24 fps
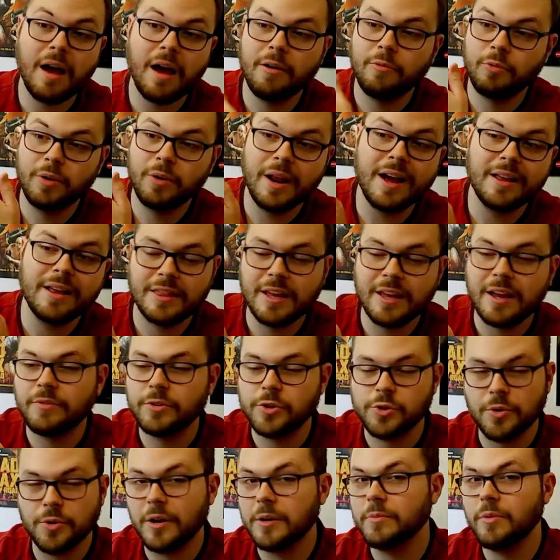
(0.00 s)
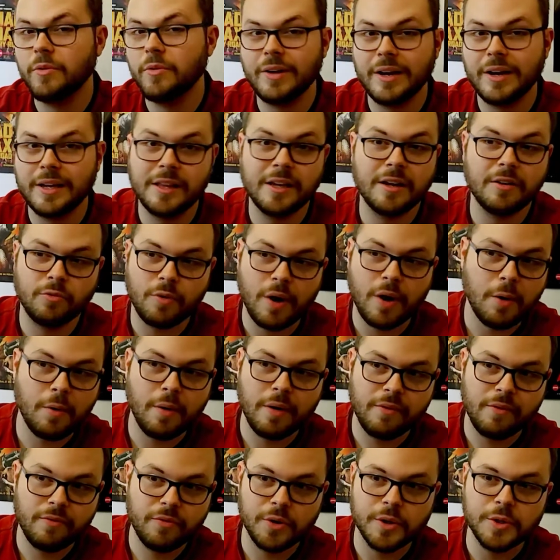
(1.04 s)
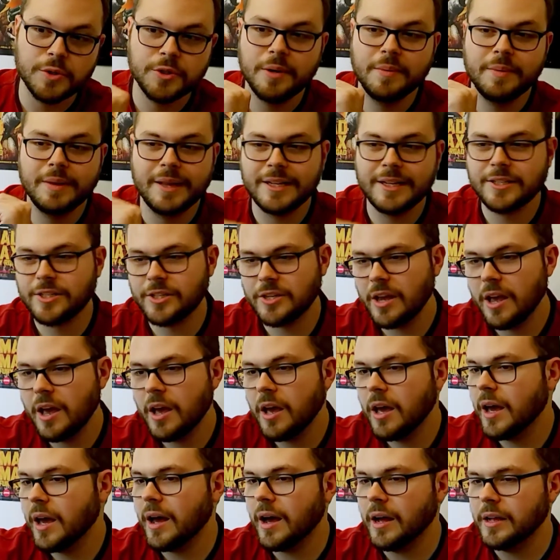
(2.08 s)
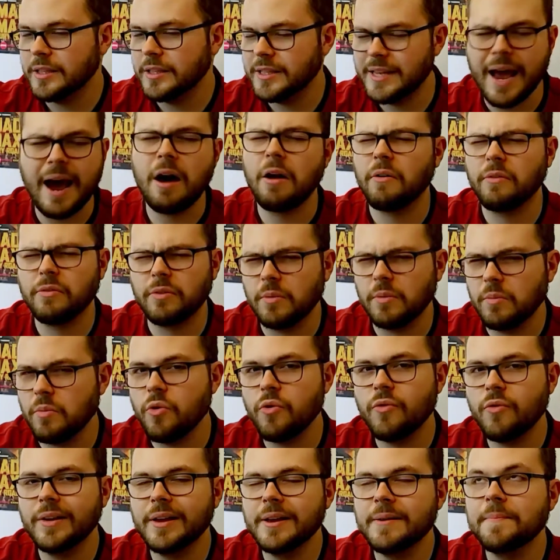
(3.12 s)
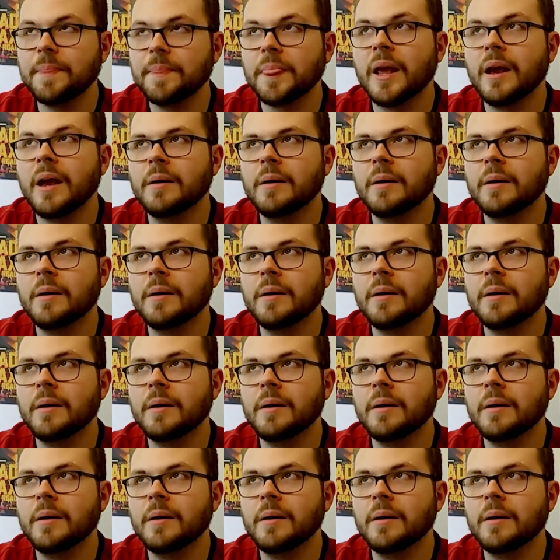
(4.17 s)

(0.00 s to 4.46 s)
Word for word: when I think of a drug movie, I think of Requiem for a Dream, and that's a downer movie.